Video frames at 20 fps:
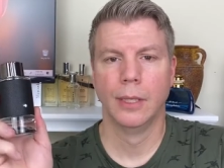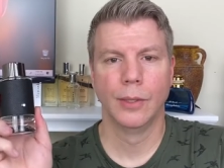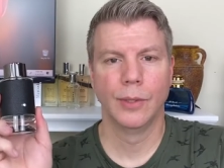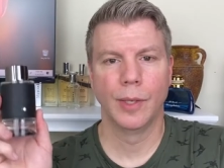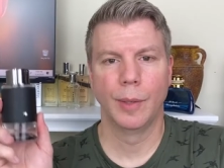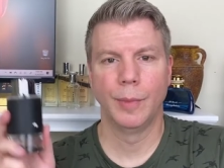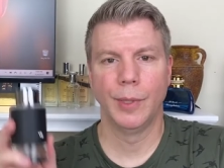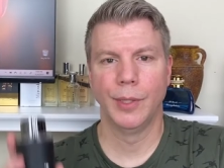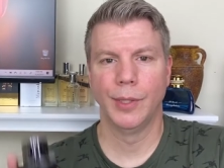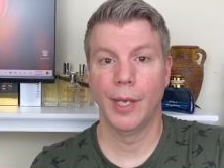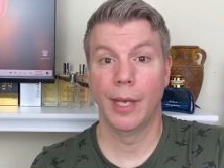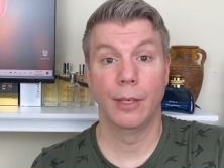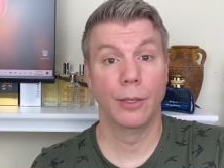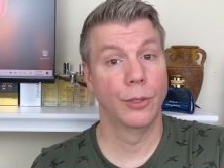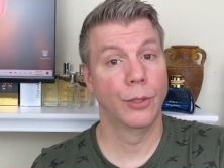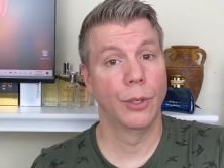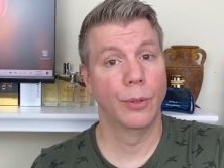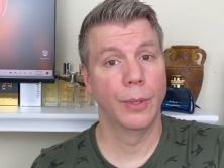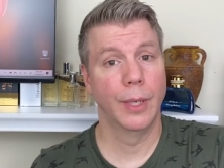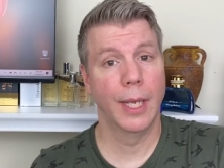Some
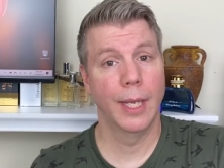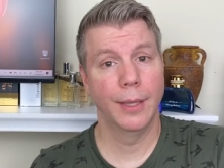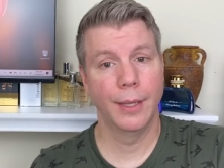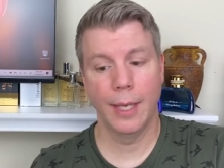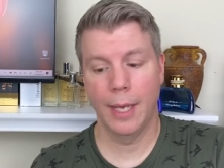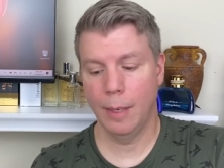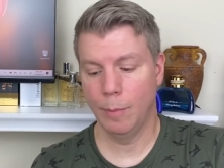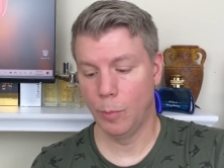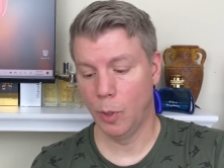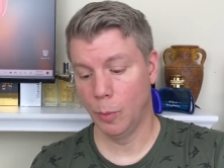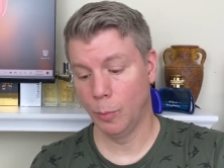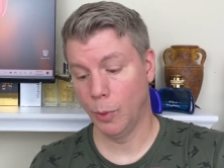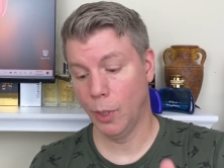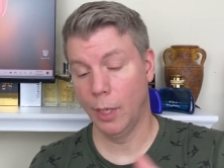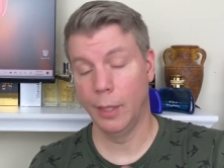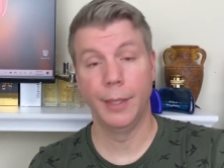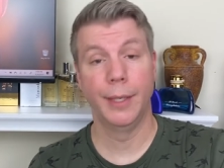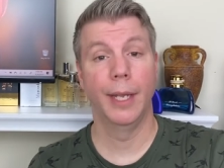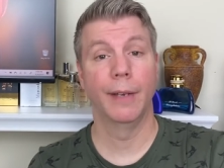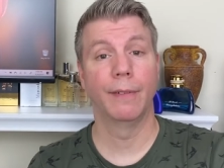designers don't get that. Mont
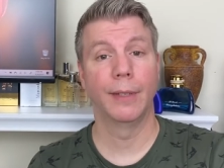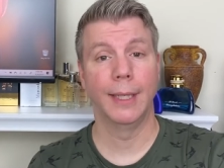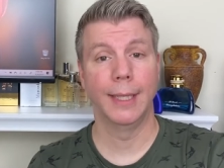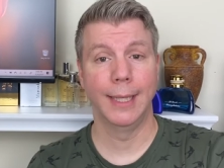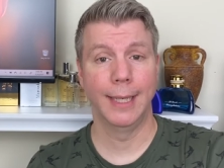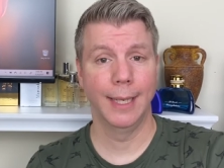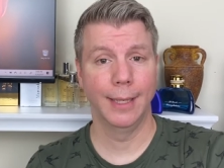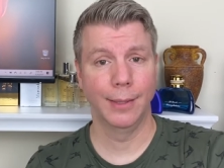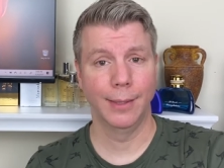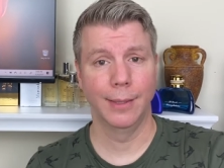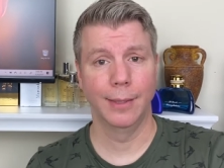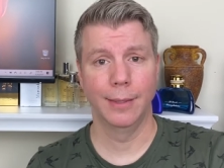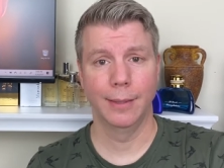Blanc definitely gets